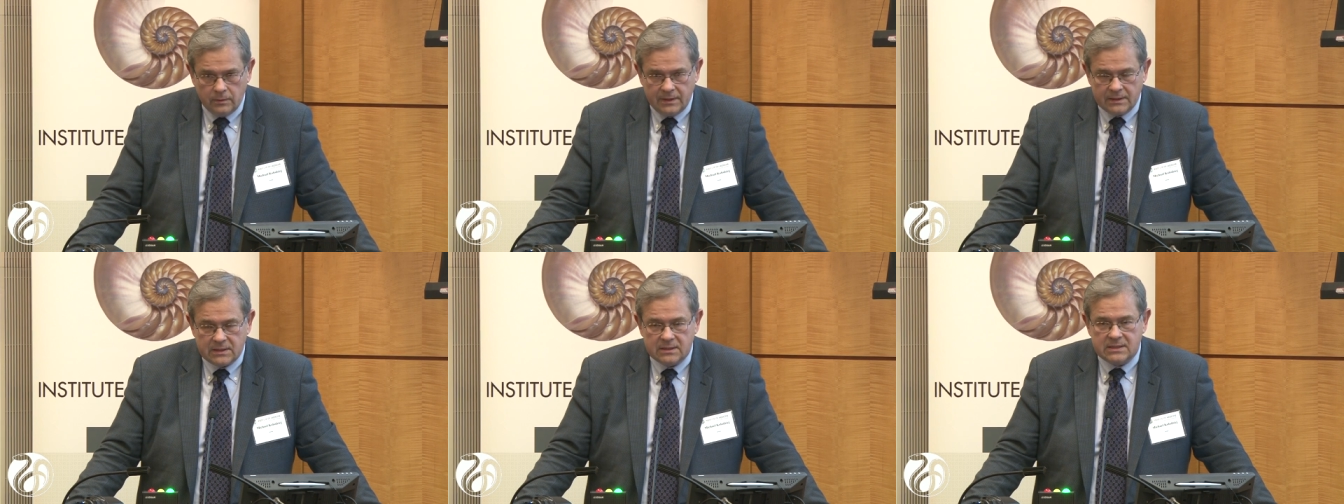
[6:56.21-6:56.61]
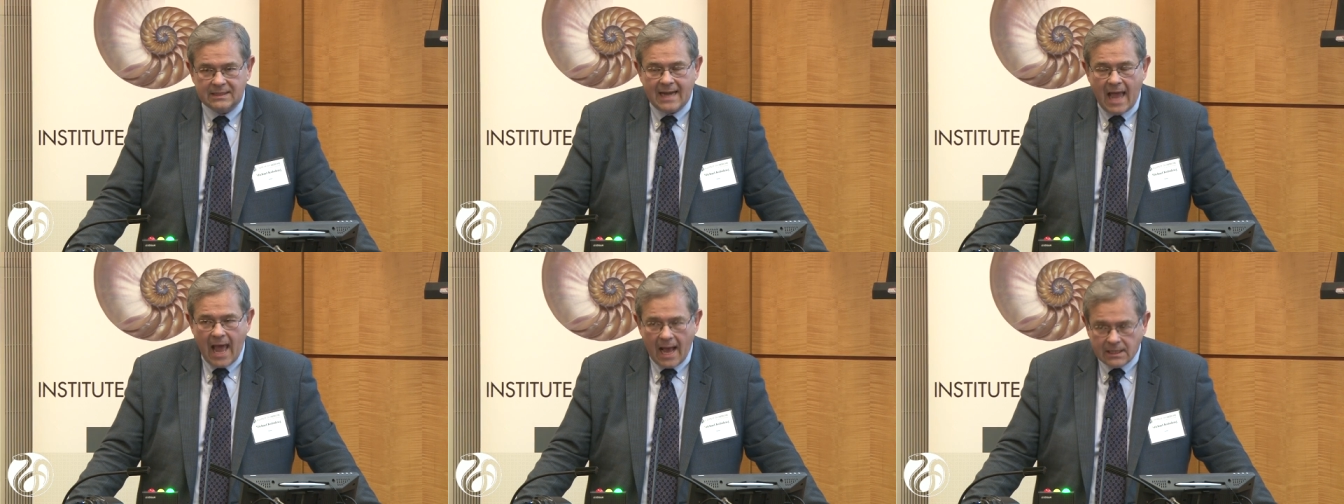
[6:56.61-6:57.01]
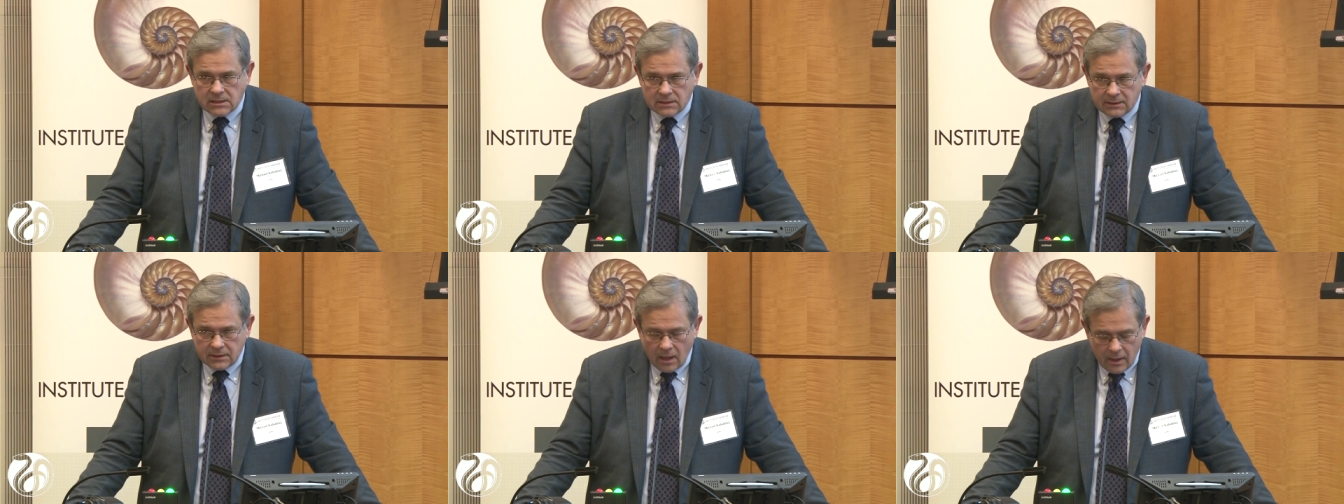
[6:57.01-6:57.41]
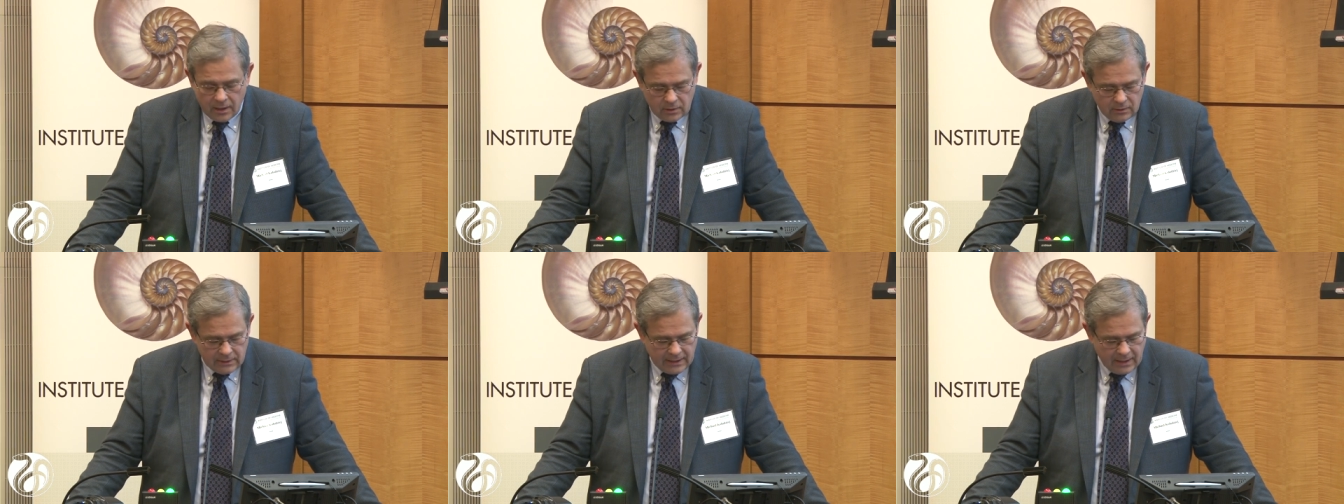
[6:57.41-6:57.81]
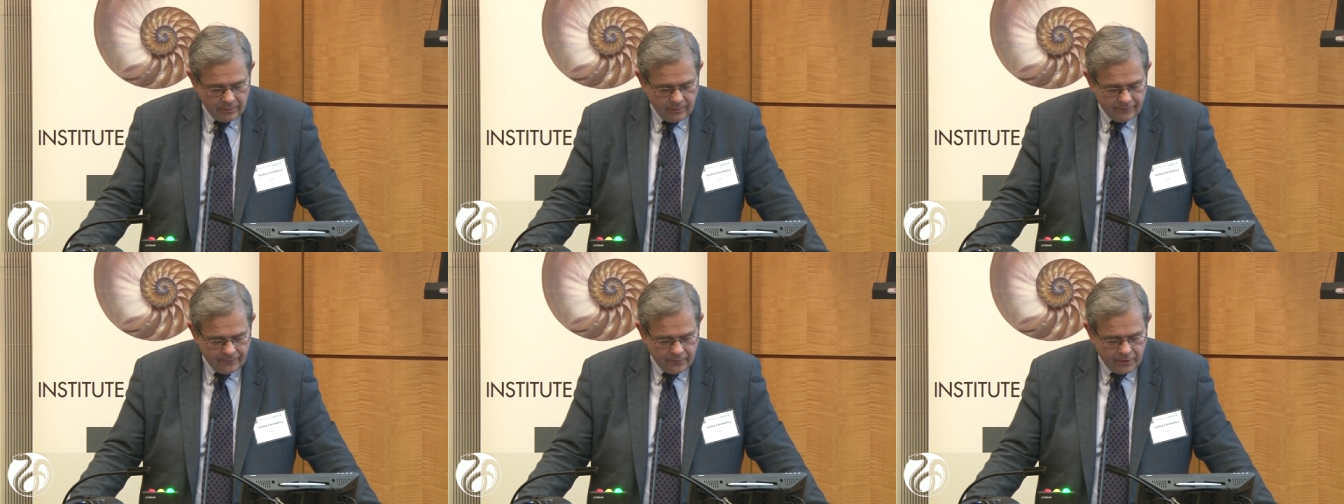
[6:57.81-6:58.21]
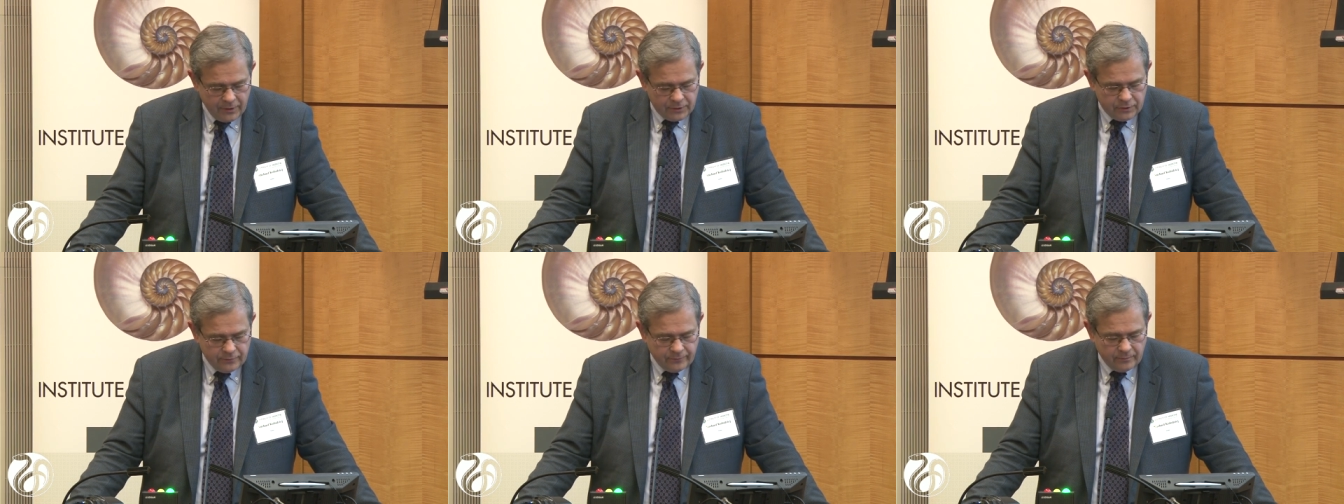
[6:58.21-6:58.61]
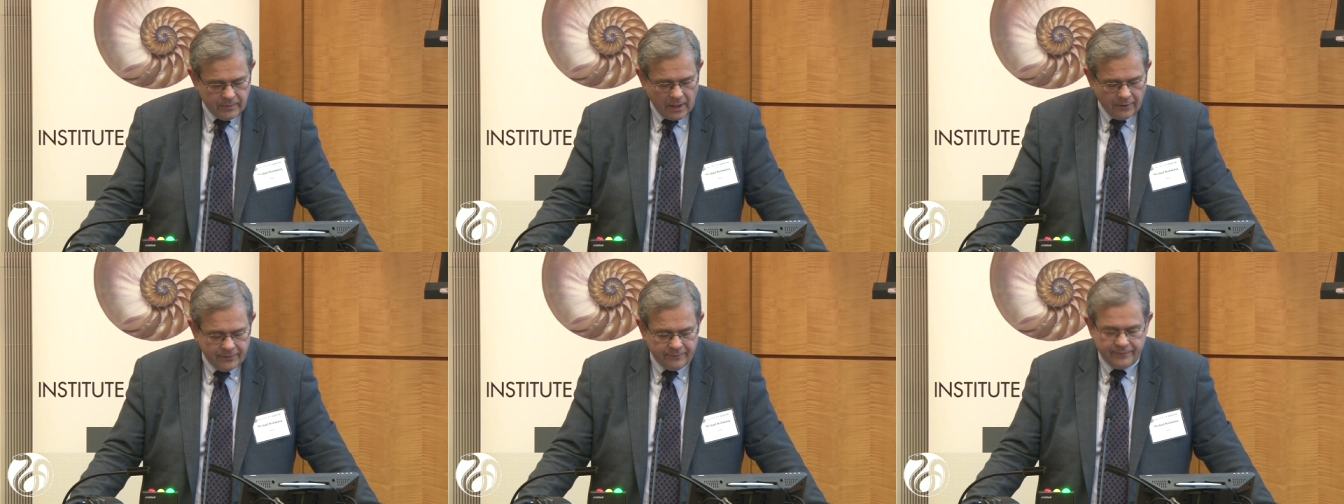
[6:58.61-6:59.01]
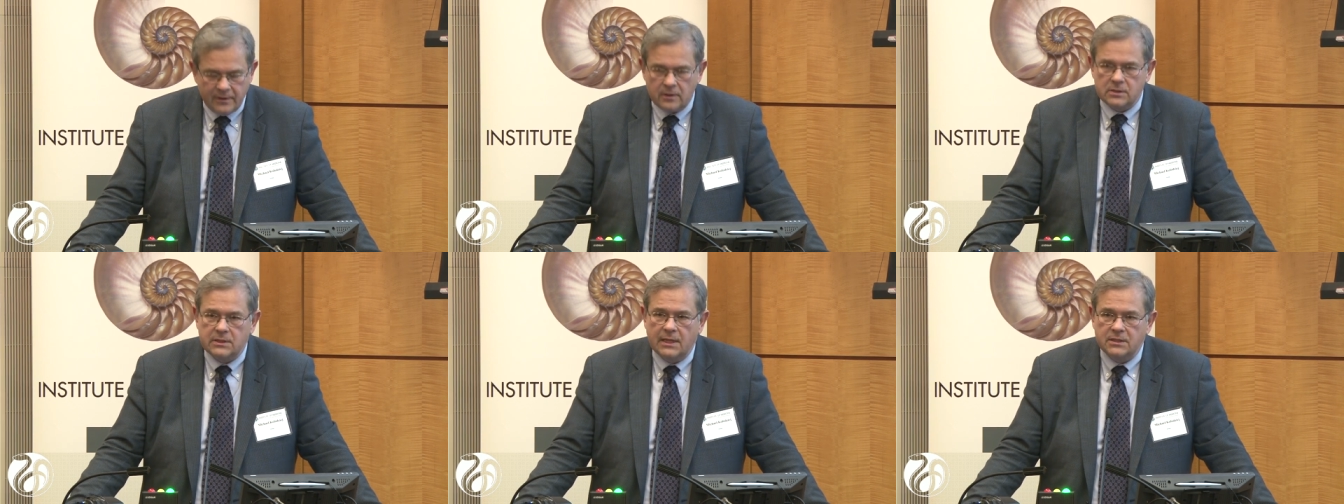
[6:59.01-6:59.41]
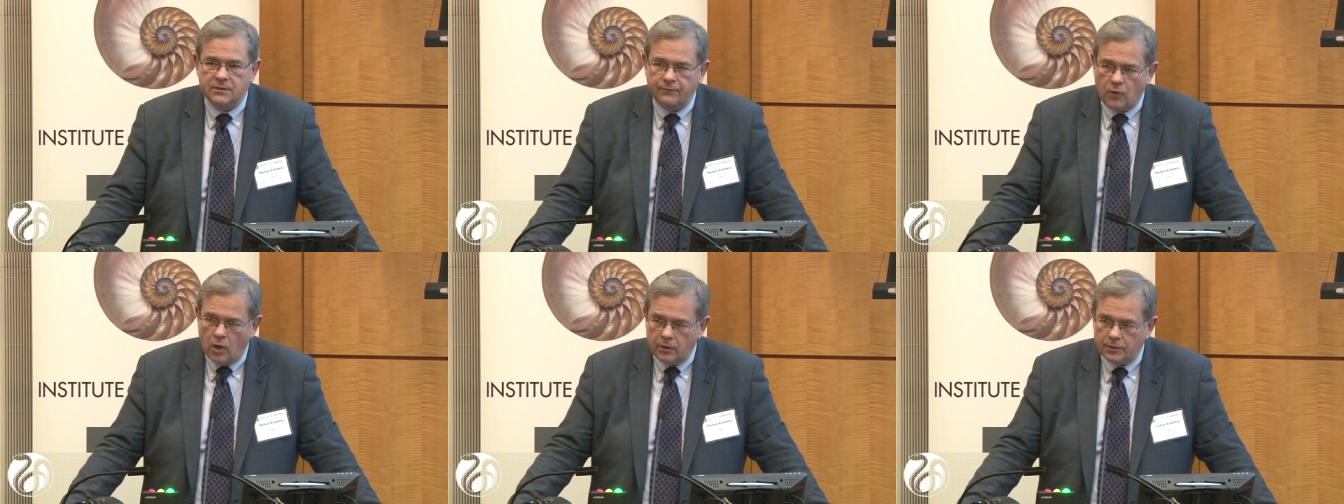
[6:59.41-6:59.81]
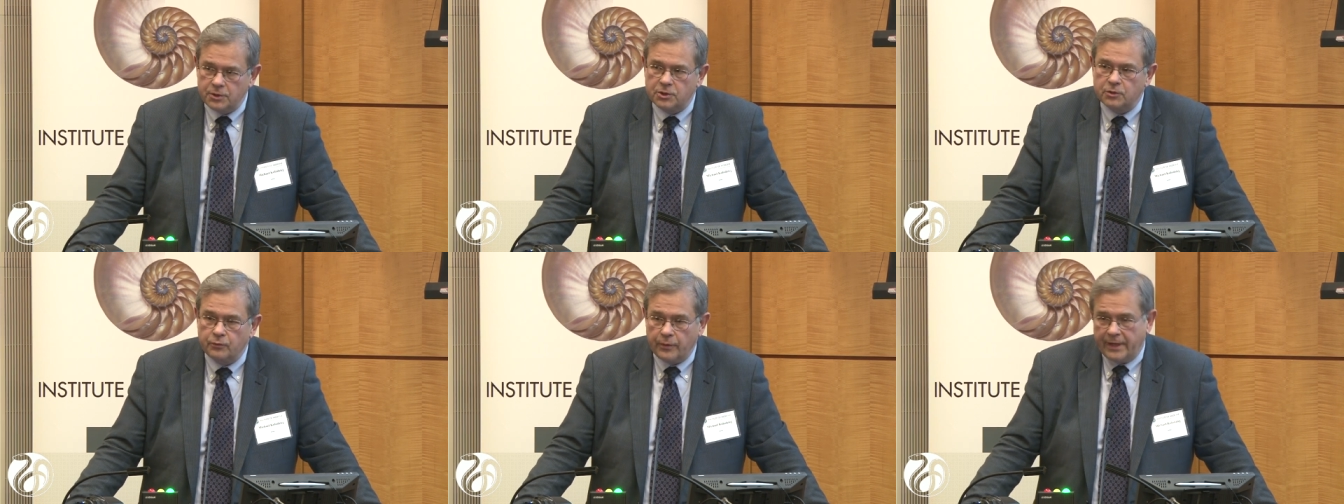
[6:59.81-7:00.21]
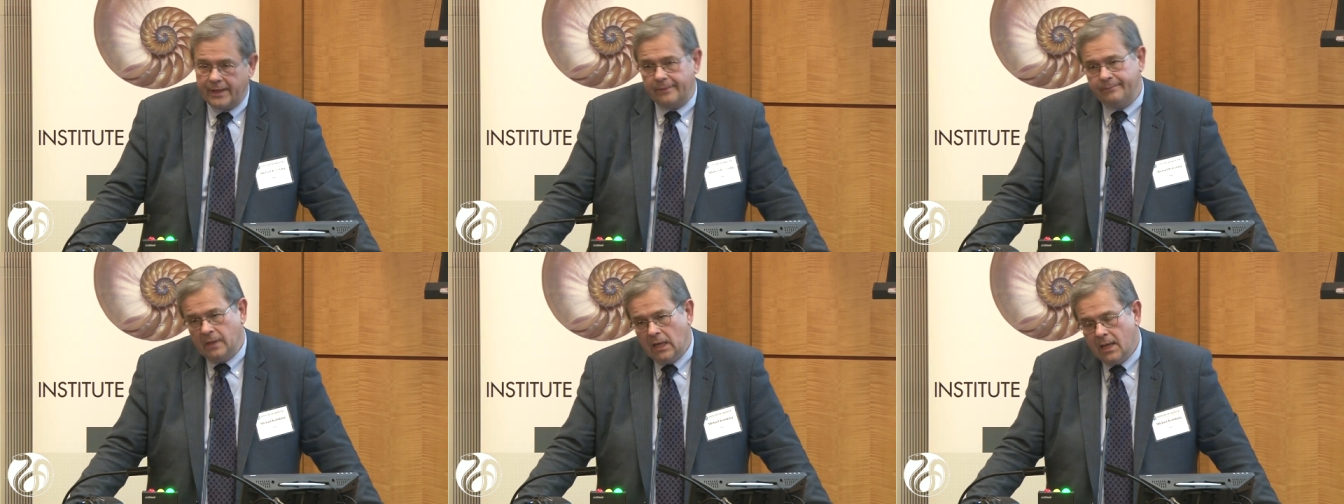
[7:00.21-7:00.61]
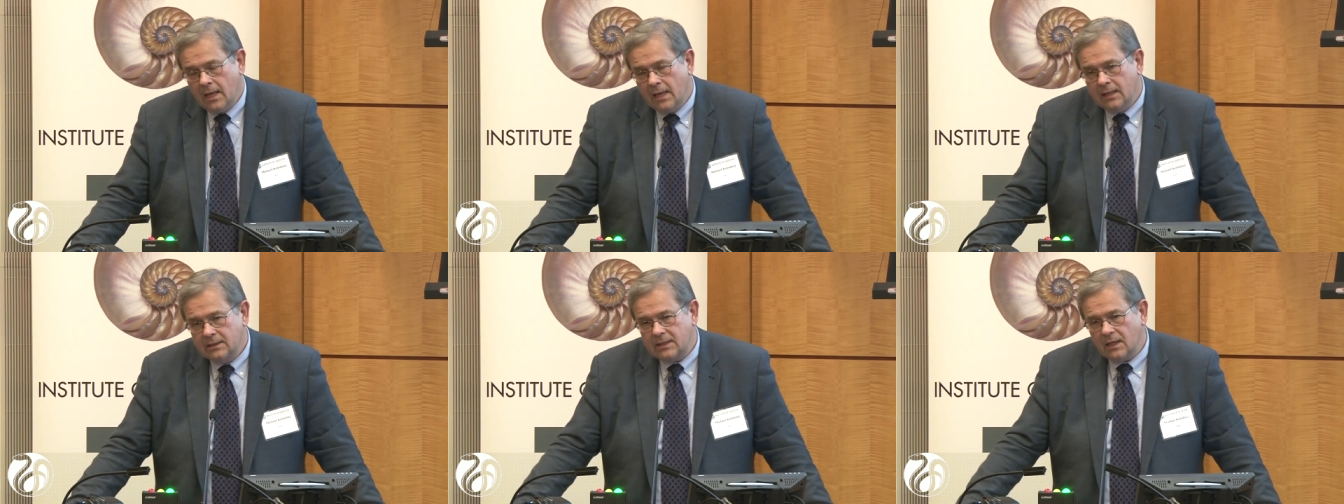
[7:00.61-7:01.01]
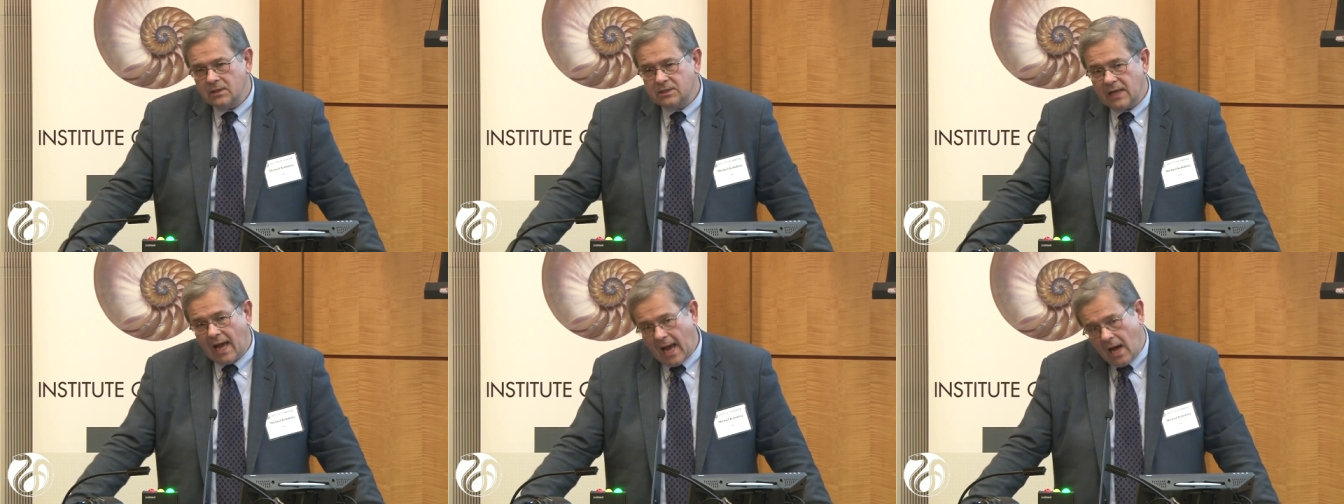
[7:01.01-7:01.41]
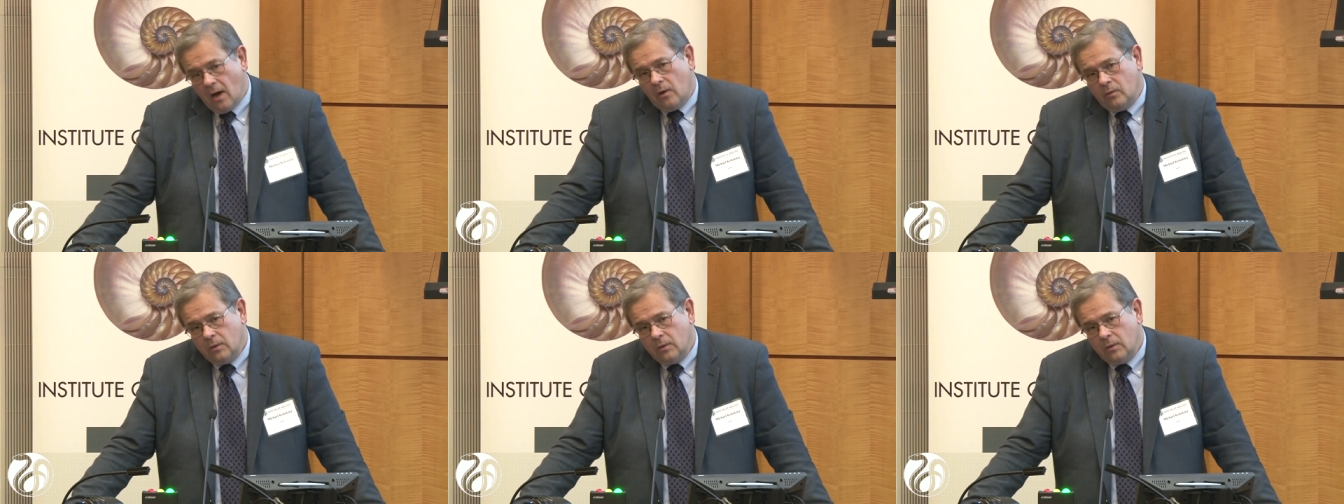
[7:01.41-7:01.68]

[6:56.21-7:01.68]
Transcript: This is an excellent article that I refer you to from Health Affairs last fall. You should read it. Tells you how